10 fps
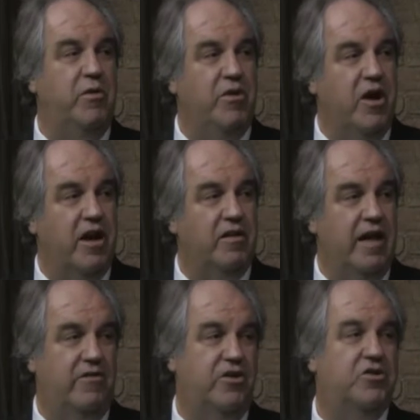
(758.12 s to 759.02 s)
were not
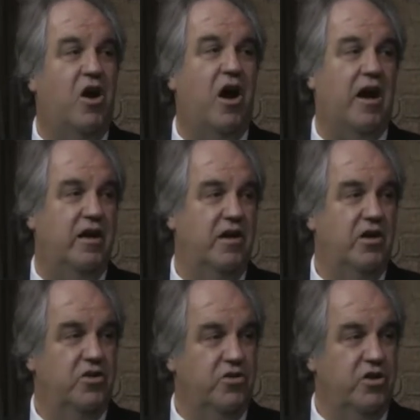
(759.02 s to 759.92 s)
allowed to talk
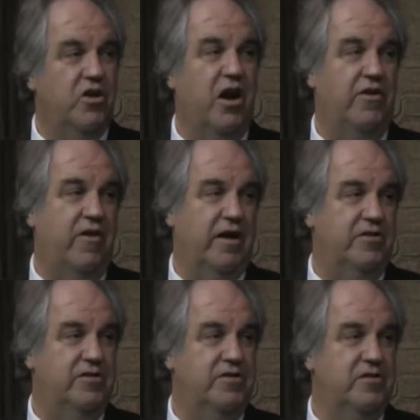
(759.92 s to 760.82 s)
to the
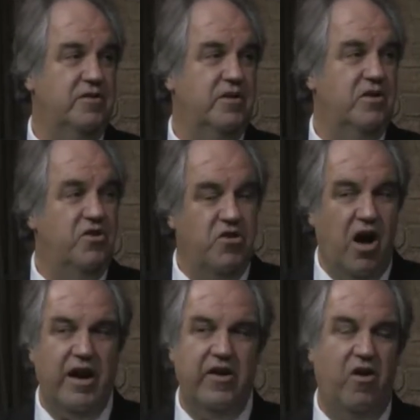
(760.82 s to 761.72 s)
contractors.
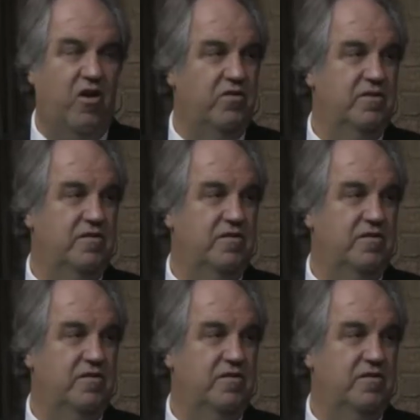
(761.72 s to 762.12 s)
Not at all.